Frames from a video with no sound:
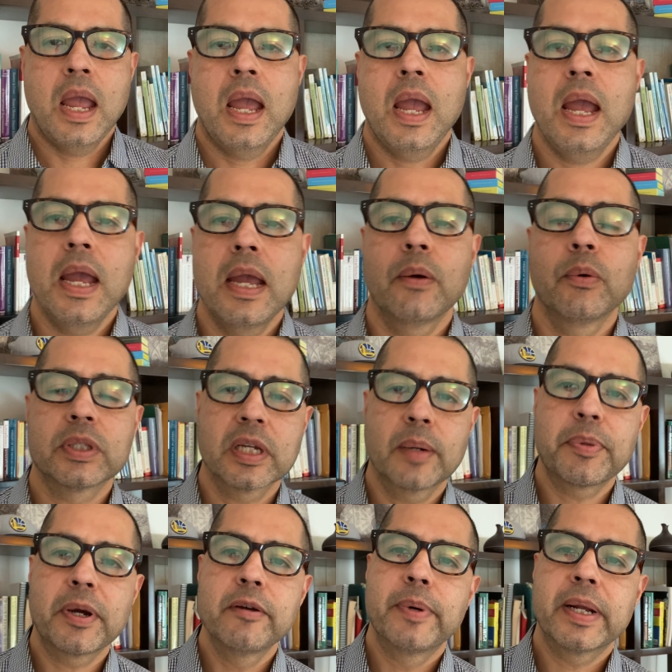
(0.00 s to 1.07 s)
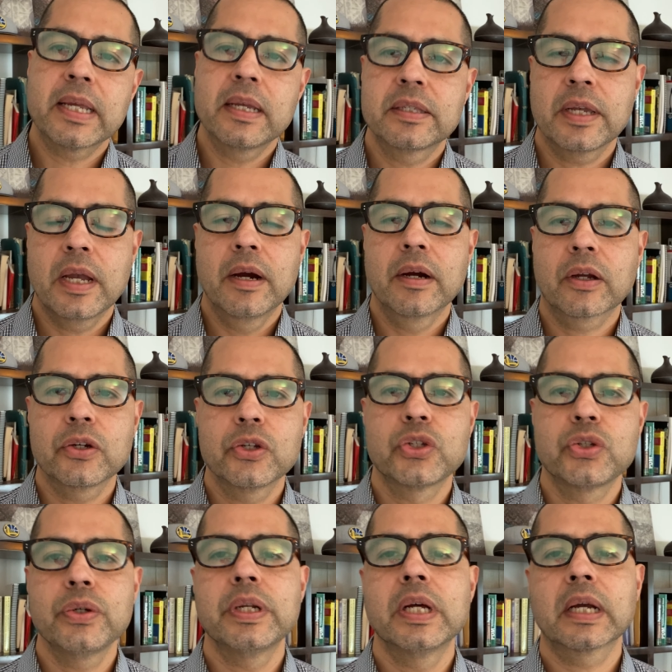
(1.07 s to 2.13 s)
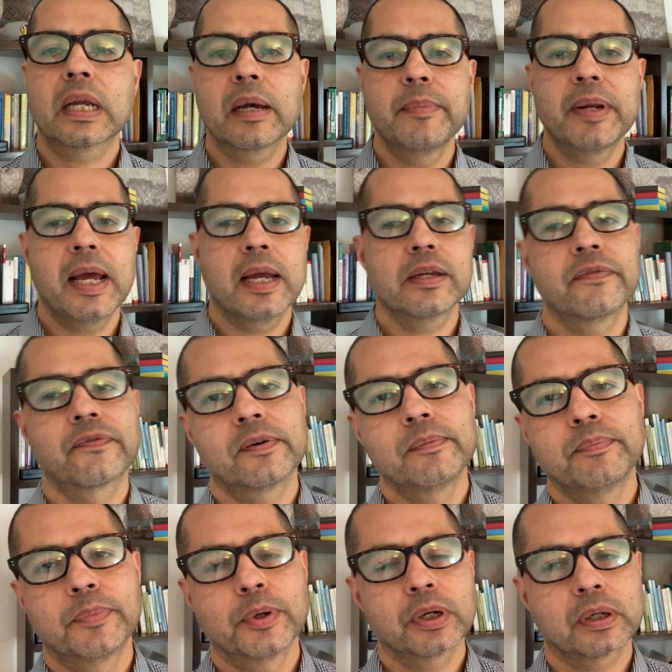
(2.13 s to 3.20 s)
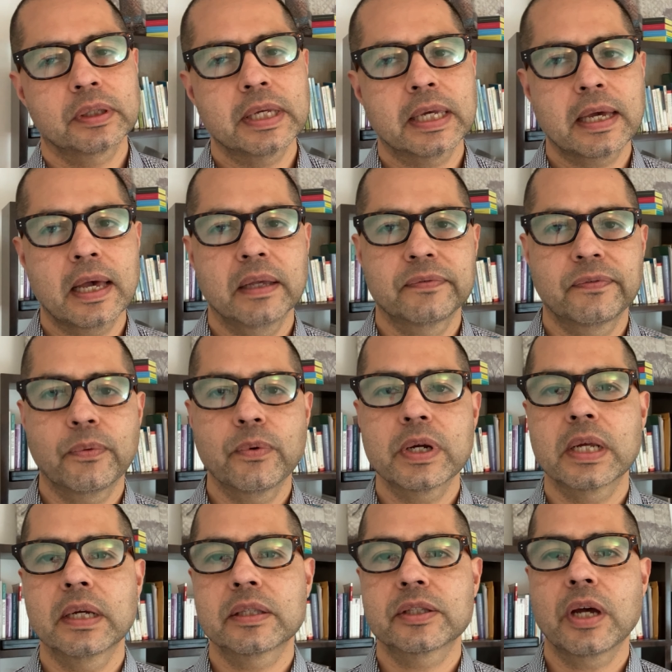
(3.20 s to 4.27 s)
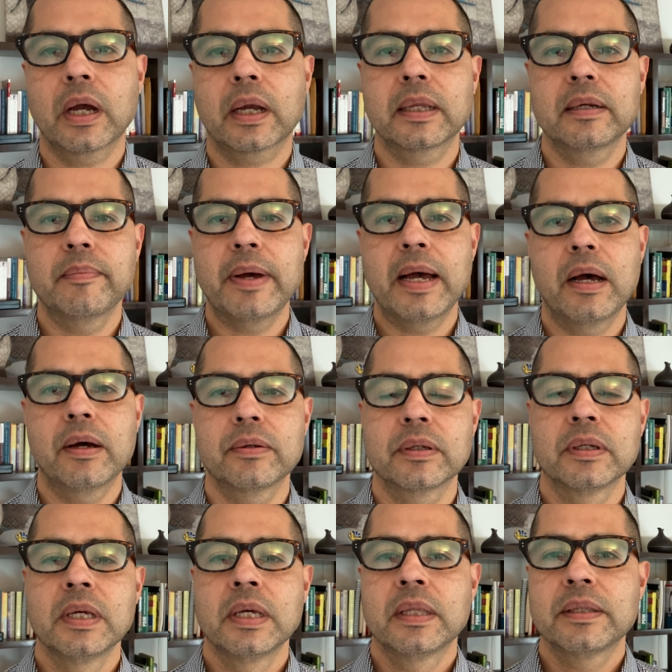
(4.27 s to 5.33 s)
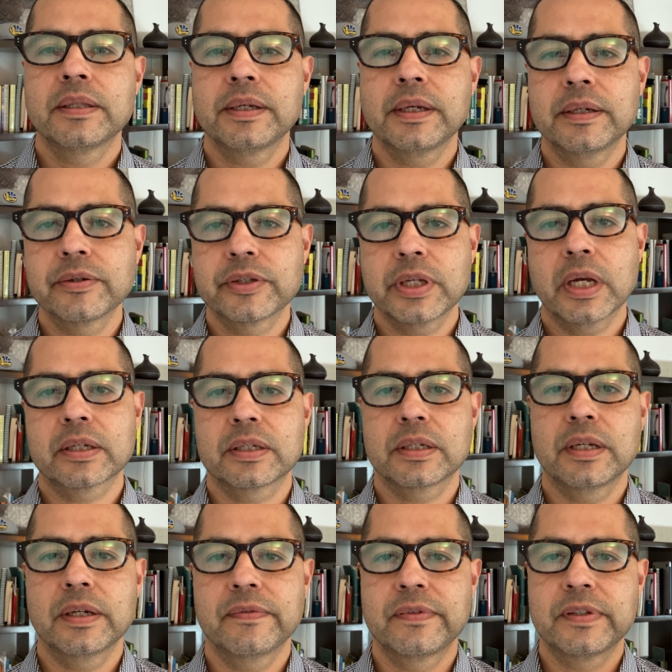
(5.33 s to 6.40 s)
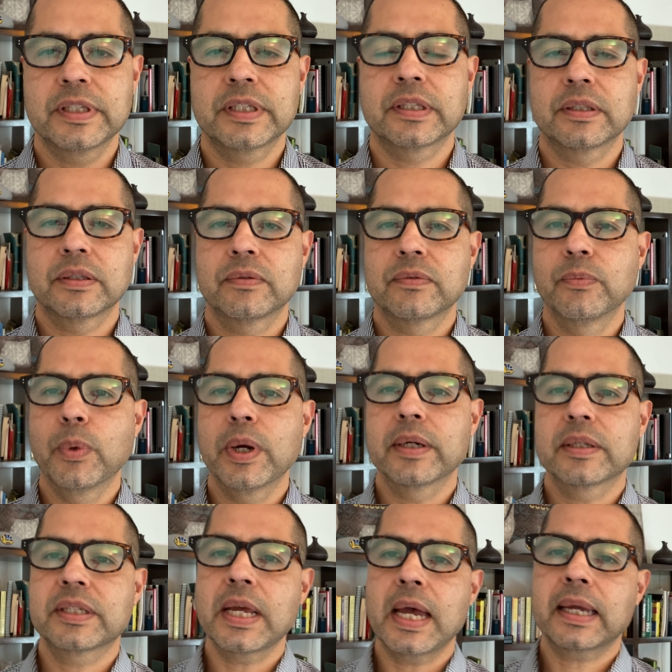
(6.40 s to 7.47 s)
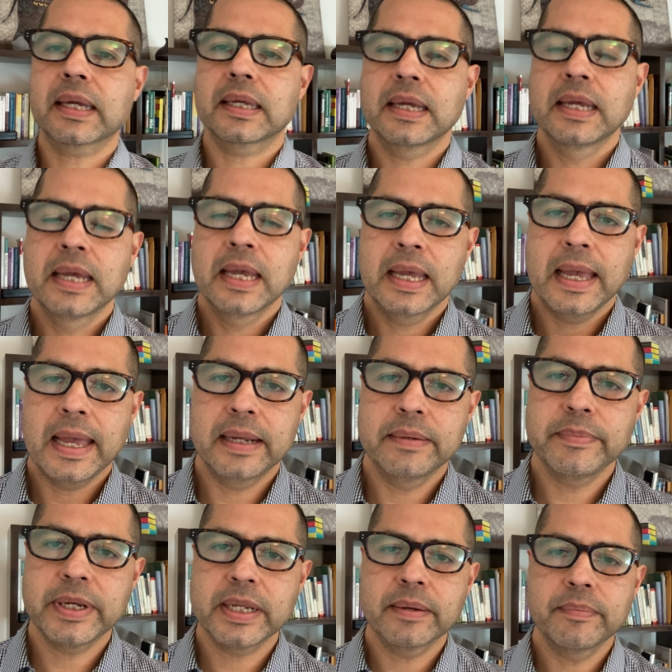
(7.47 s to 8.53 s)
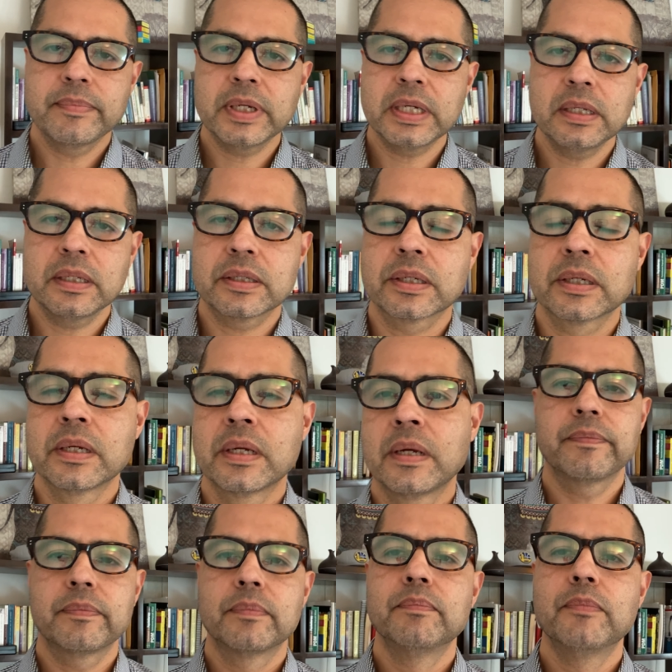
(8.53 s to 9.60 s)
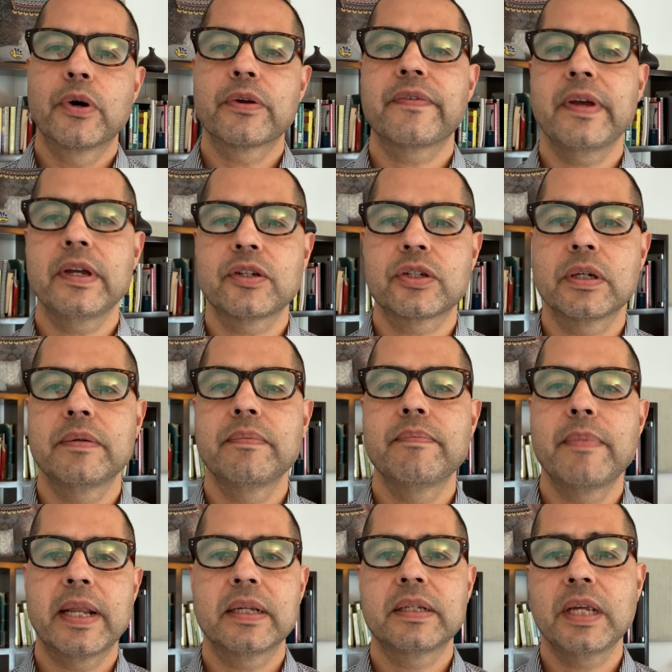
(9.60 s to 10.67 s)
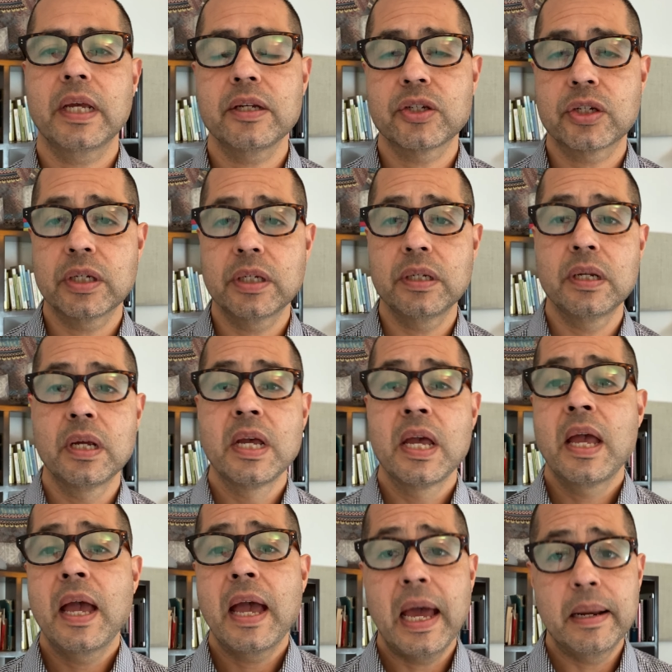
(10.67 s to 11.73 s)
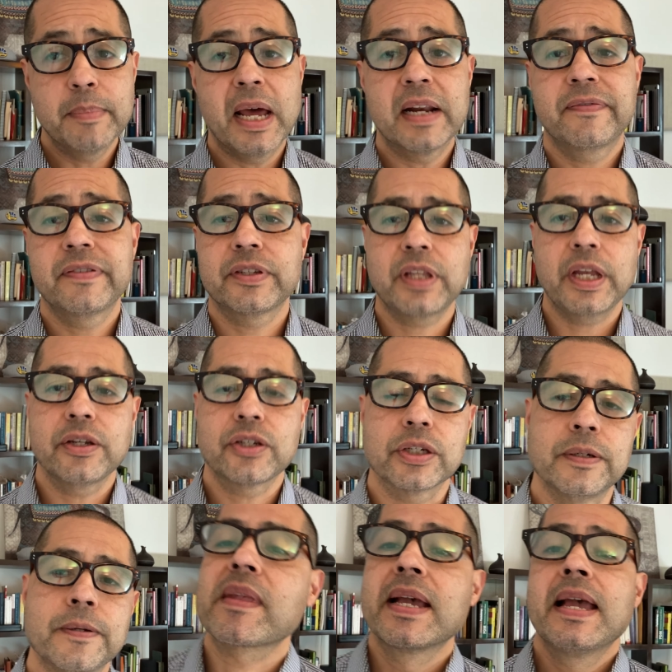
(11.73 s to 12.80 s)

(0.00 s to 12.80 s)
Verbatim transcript: Hey, what's up, everybody? It's Eric Osuna coming at you from Berkeley, California, talking about the intersection of where tech and media meet, motivation, meditation, and manifestation.